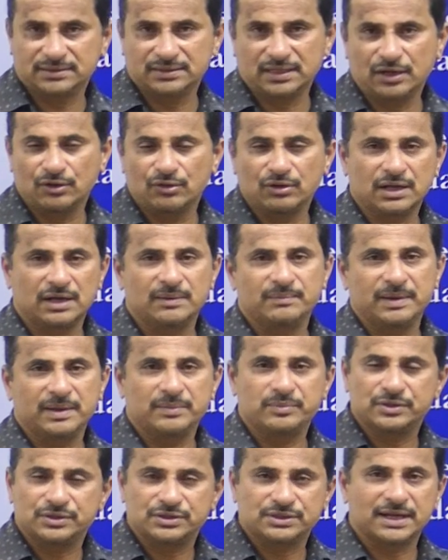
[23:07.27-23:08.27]
the local
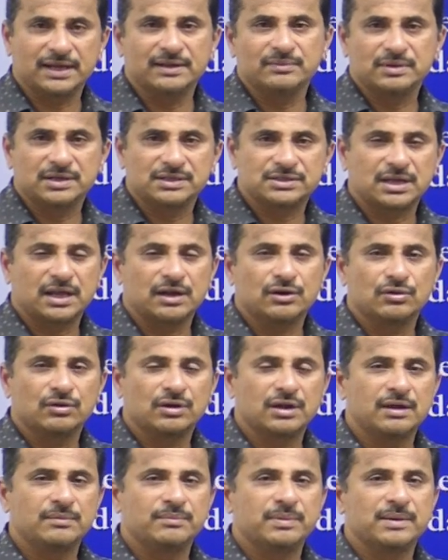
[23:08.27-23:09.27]
people, tribals or
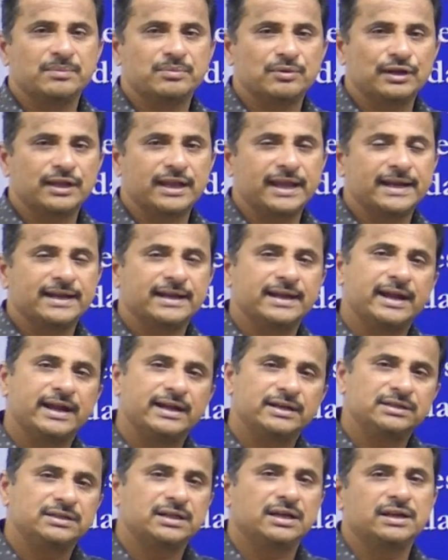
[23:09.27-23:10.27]
local people can
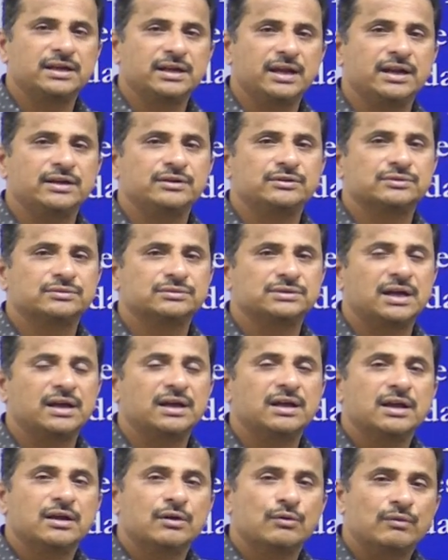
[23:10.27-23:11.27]
enter into the
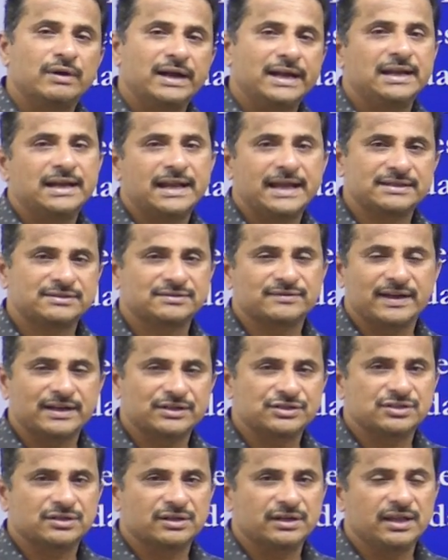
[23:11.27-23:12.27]
wildlife
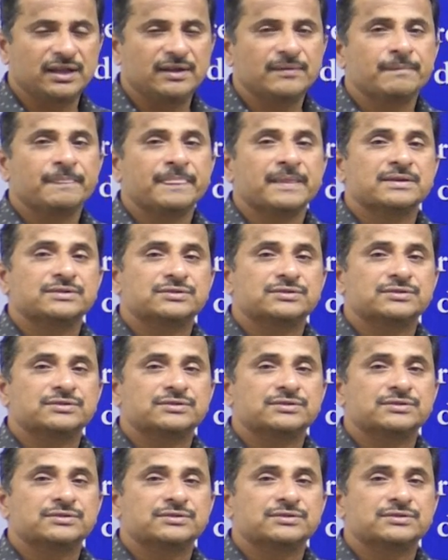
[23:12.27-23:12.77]
sanctuary,